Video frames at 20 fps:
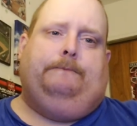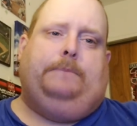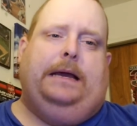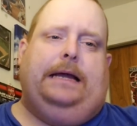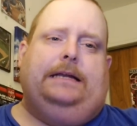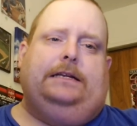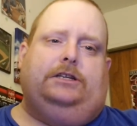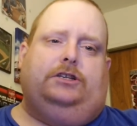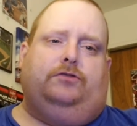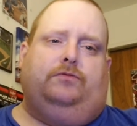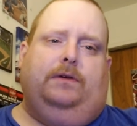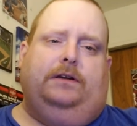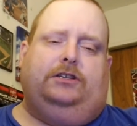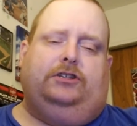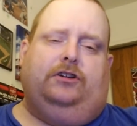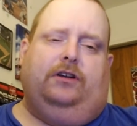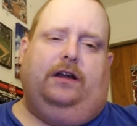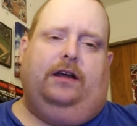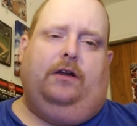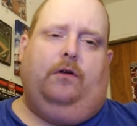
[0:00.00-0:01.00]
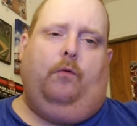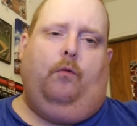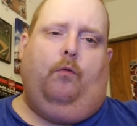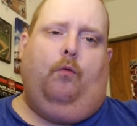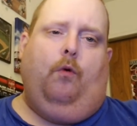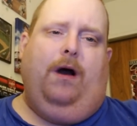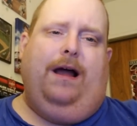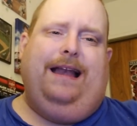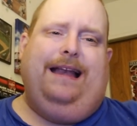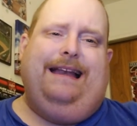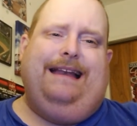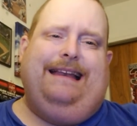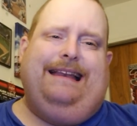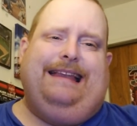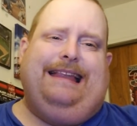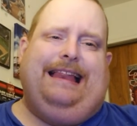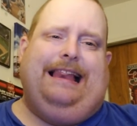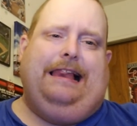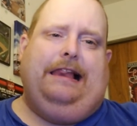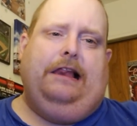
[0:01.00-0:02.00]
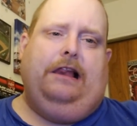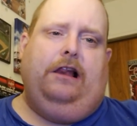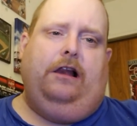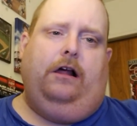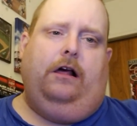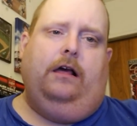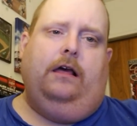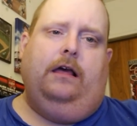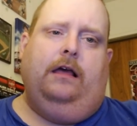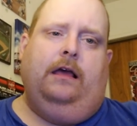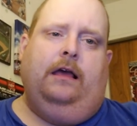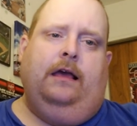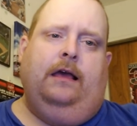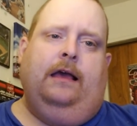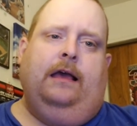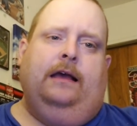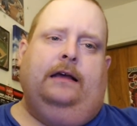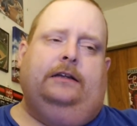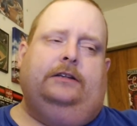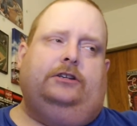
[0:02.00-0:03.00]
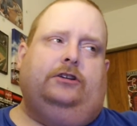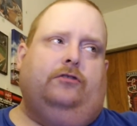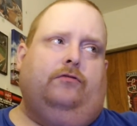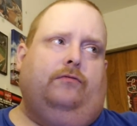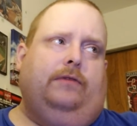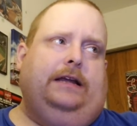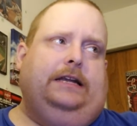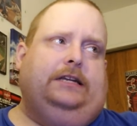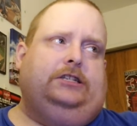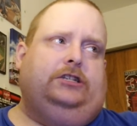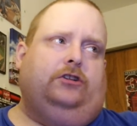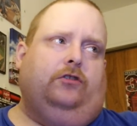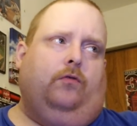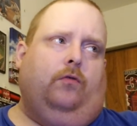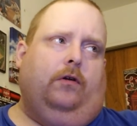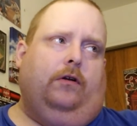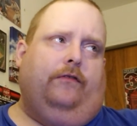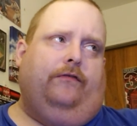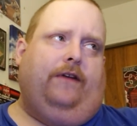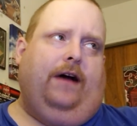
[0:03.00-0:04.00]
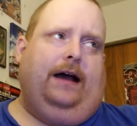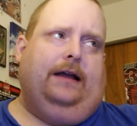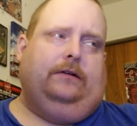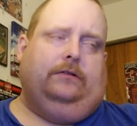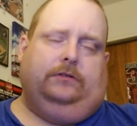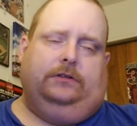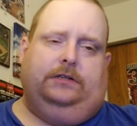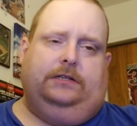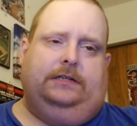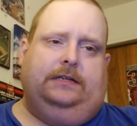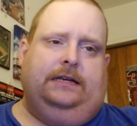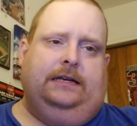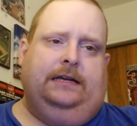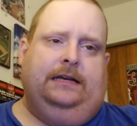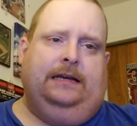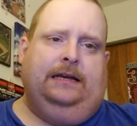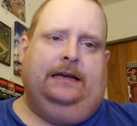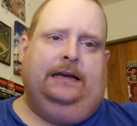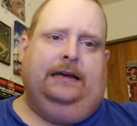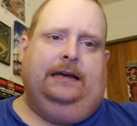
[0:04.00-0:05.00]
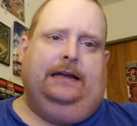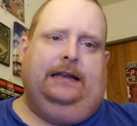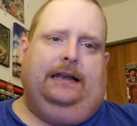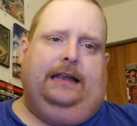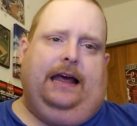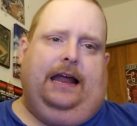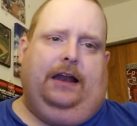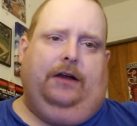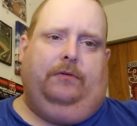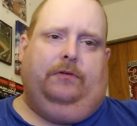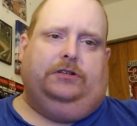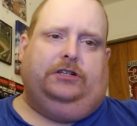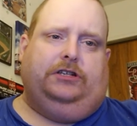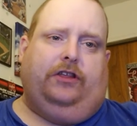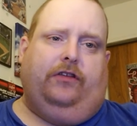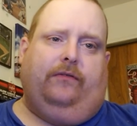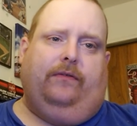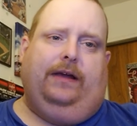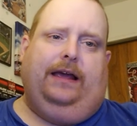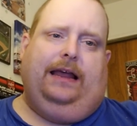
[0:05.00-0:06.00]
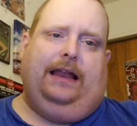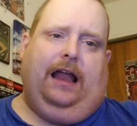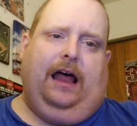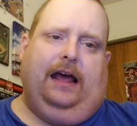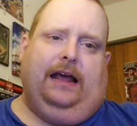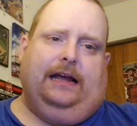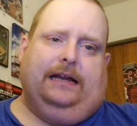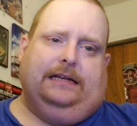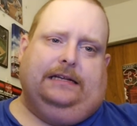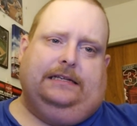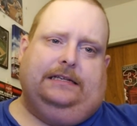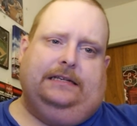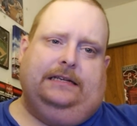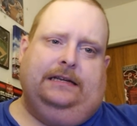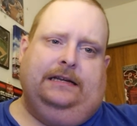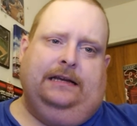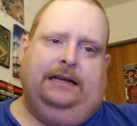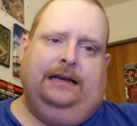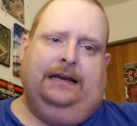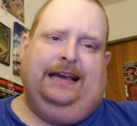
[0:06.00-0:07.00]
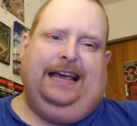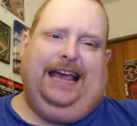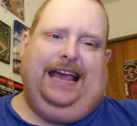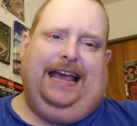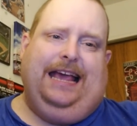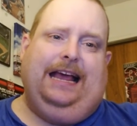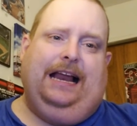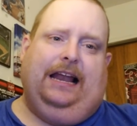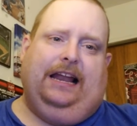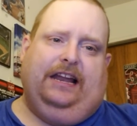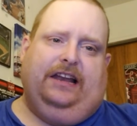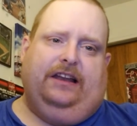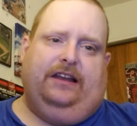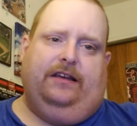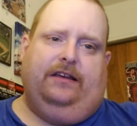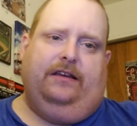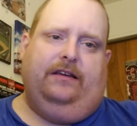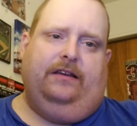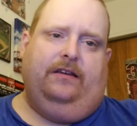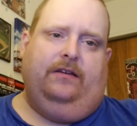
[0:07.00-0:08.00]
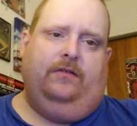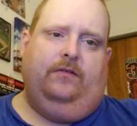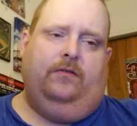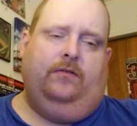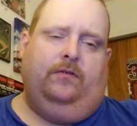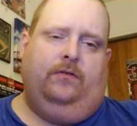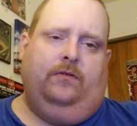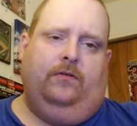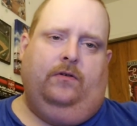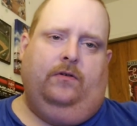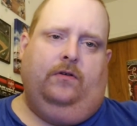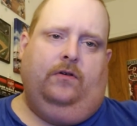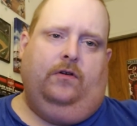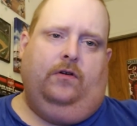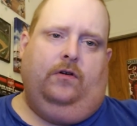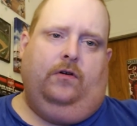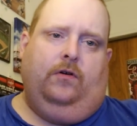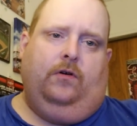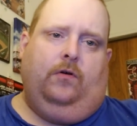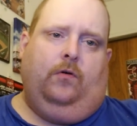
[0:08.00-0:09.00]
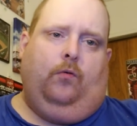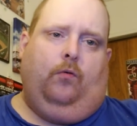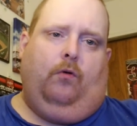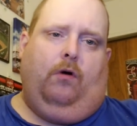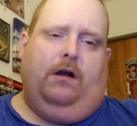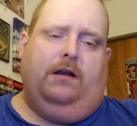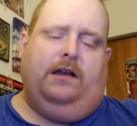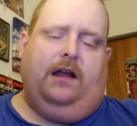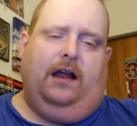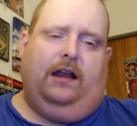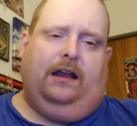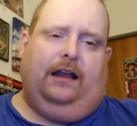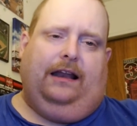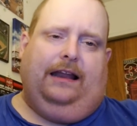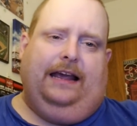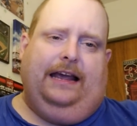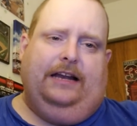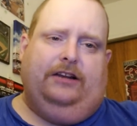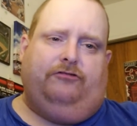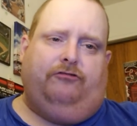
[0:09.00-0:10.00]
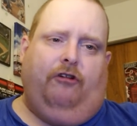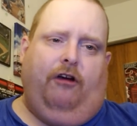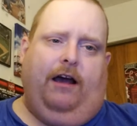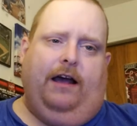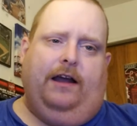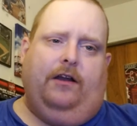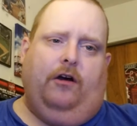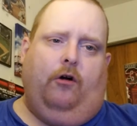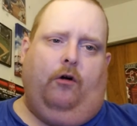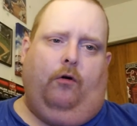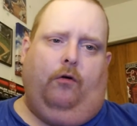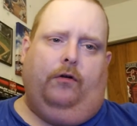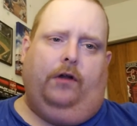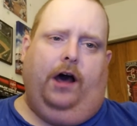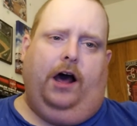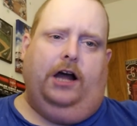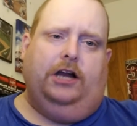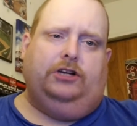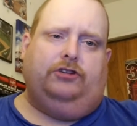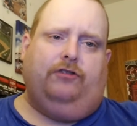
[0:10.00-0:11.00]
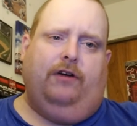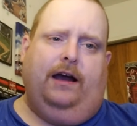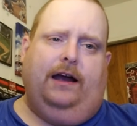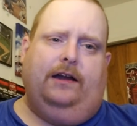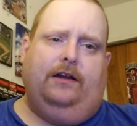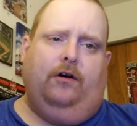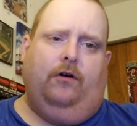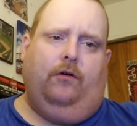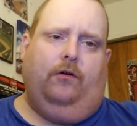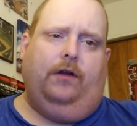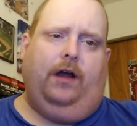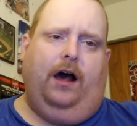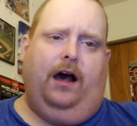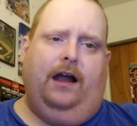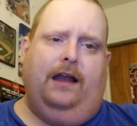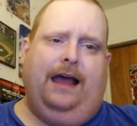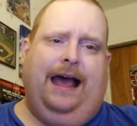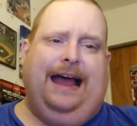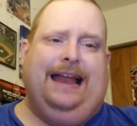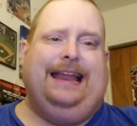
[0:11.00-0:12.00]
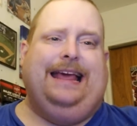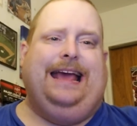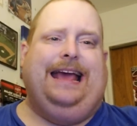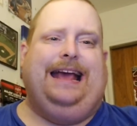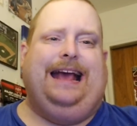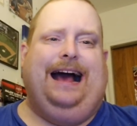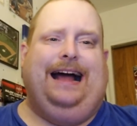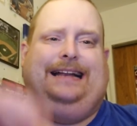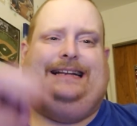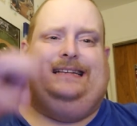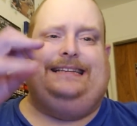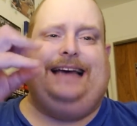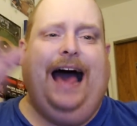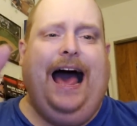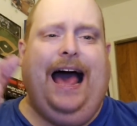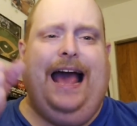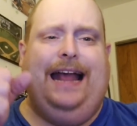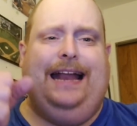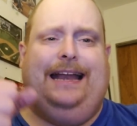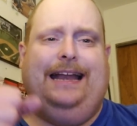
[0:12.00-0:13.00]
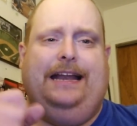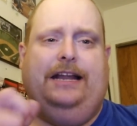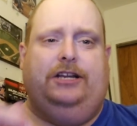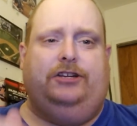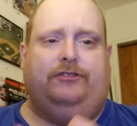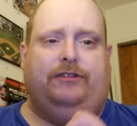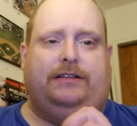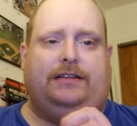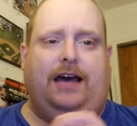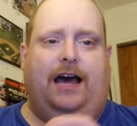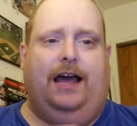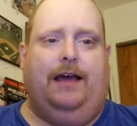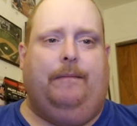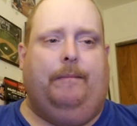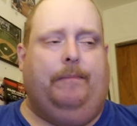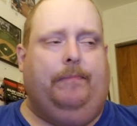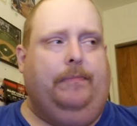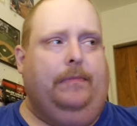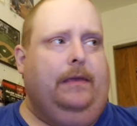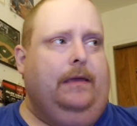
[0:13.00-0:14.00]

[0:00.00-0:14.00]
beat Switzerland 1 0 to reach the quarterfinals. Then it was three Lions England, one nothing lead, trying to hold on, trying to hold on, and they got tied in injury time.